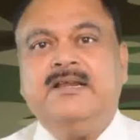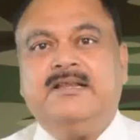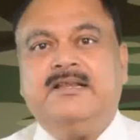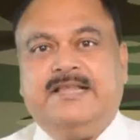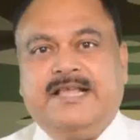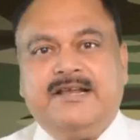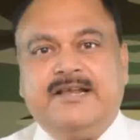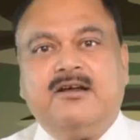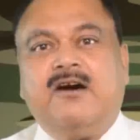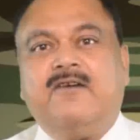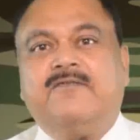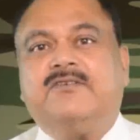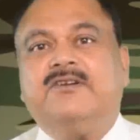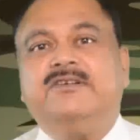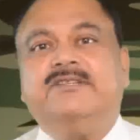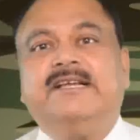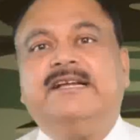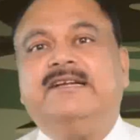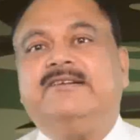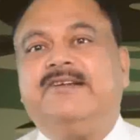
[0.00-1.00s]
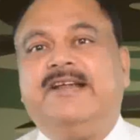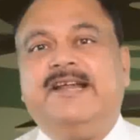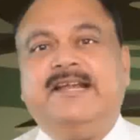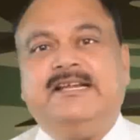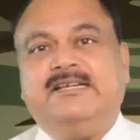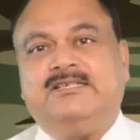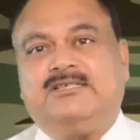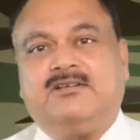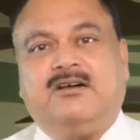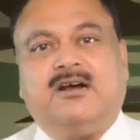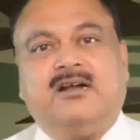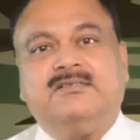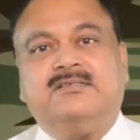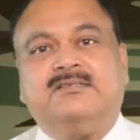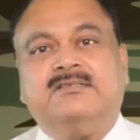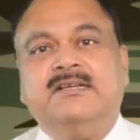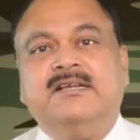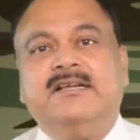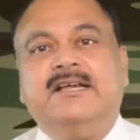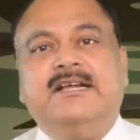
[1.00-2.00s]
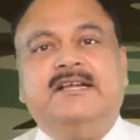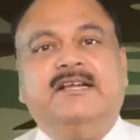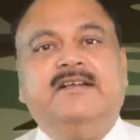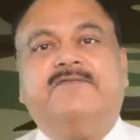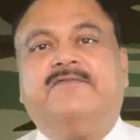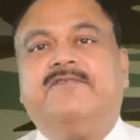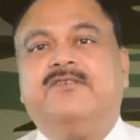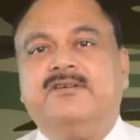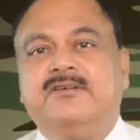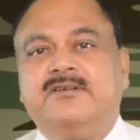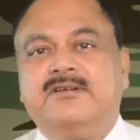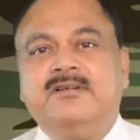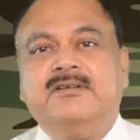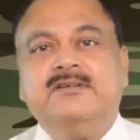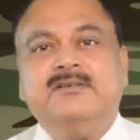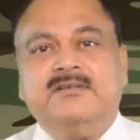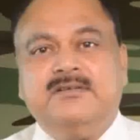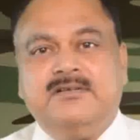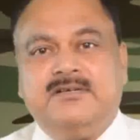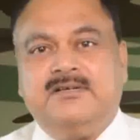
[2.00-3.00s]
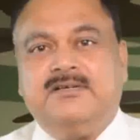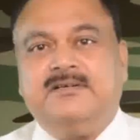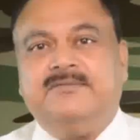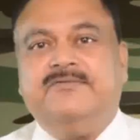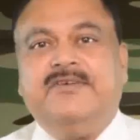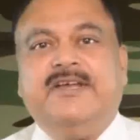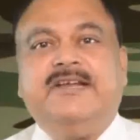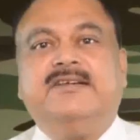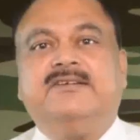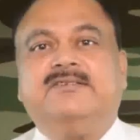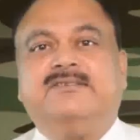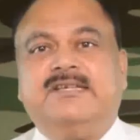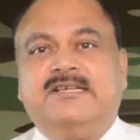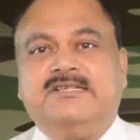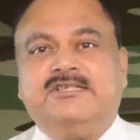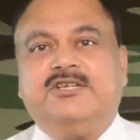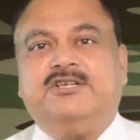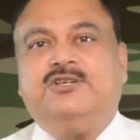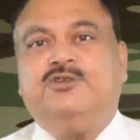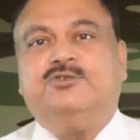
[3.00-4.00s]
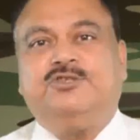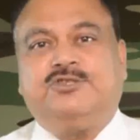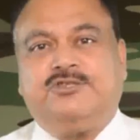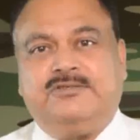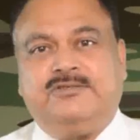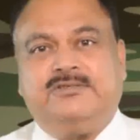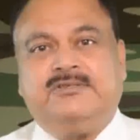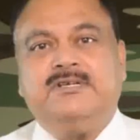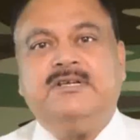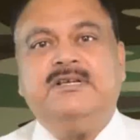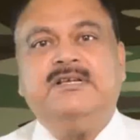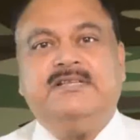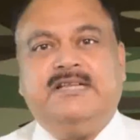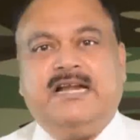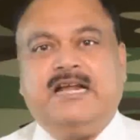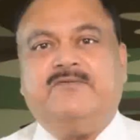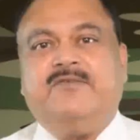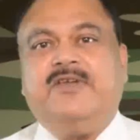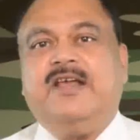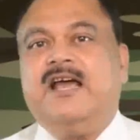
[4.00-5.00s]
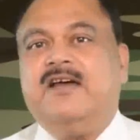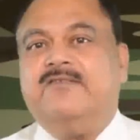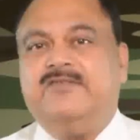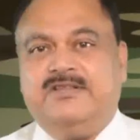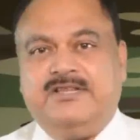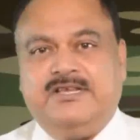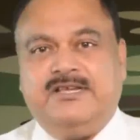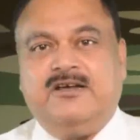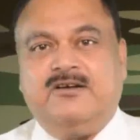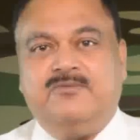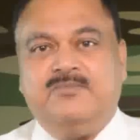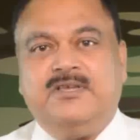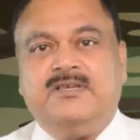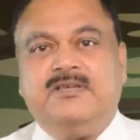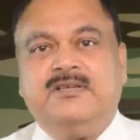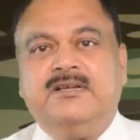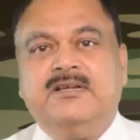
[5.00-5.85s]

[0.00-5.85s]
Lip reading: Thereafter, their training starts in different various institutions that we have in the army.